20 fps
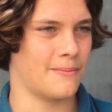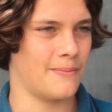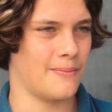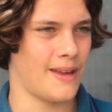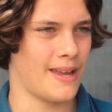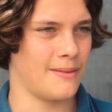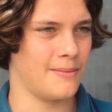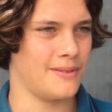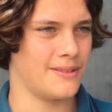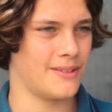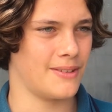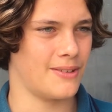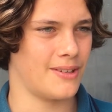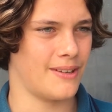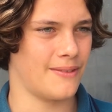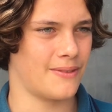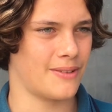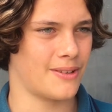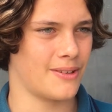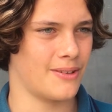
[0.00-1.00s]
babies don't
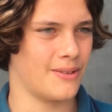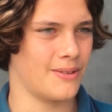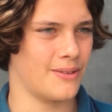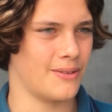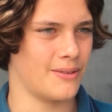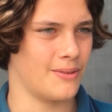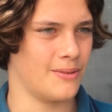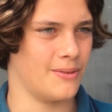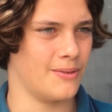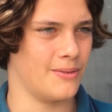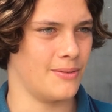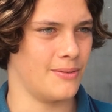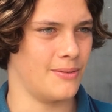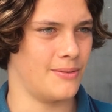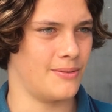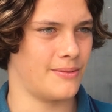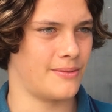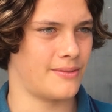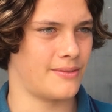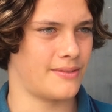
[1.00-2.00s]
have to go through
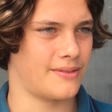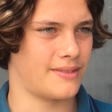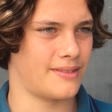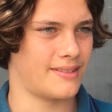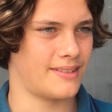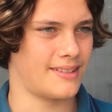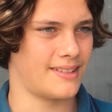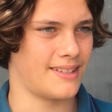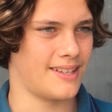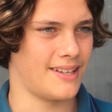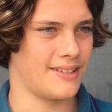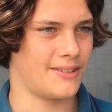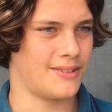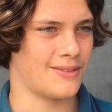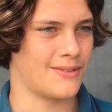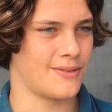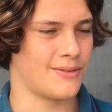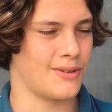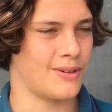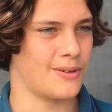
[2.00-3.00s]
a
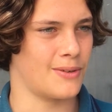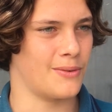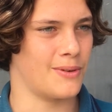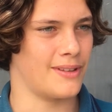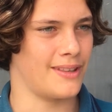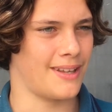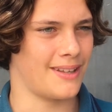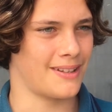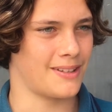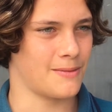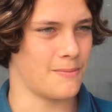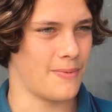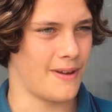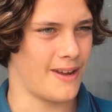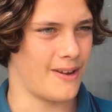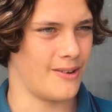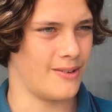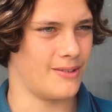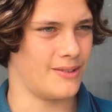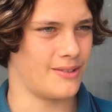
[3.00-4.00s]
struggle, and the
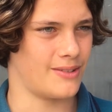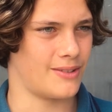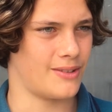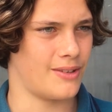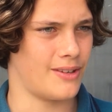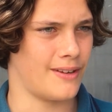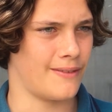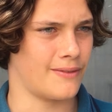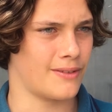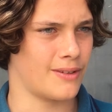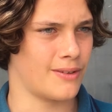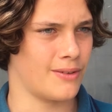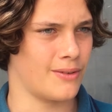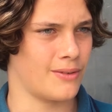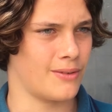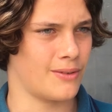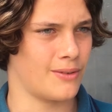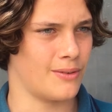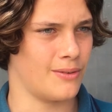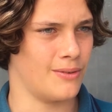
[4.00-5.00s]
parents don't have to go
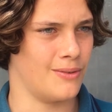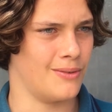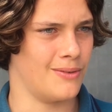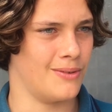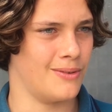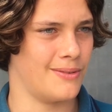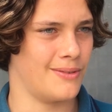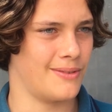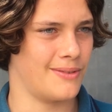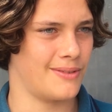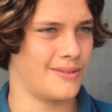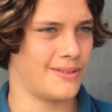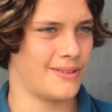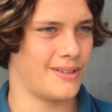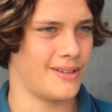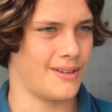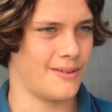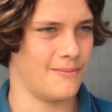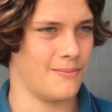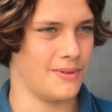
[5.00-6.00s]
through
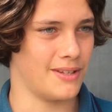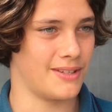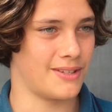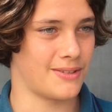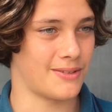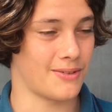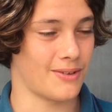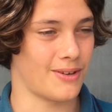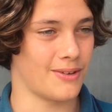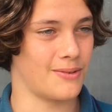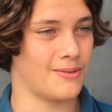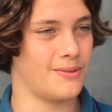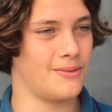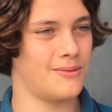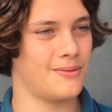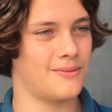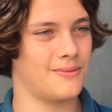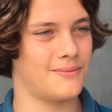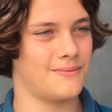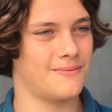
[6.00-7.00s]
a big struggle,
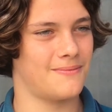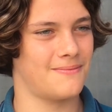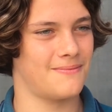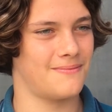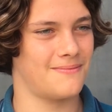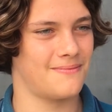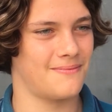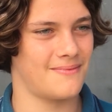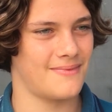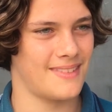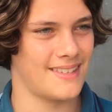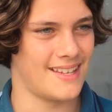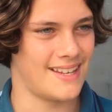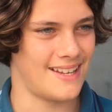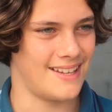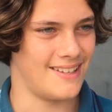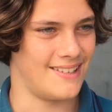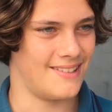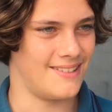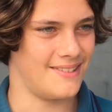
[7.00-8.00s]

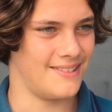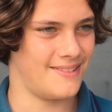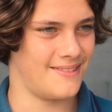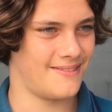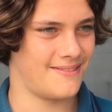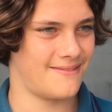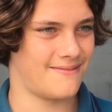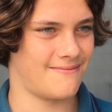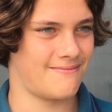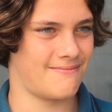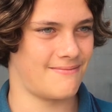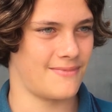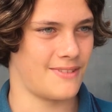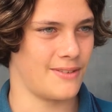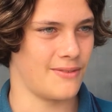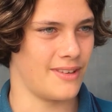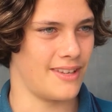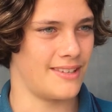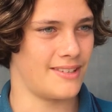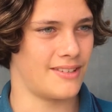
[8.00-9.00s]
and the
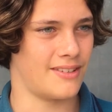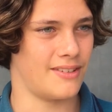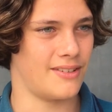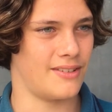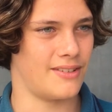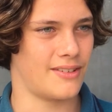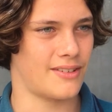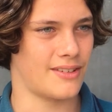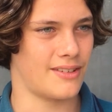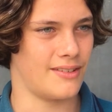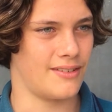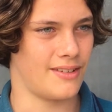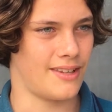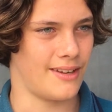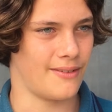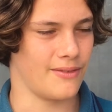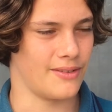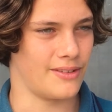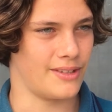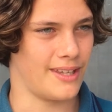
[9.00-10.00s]
research can
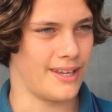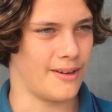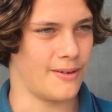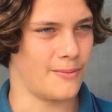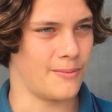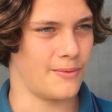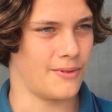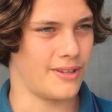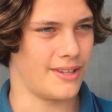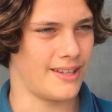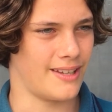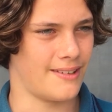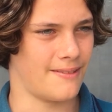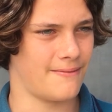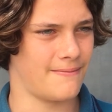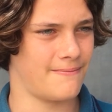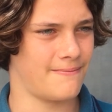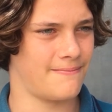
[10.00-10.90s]
really help with that.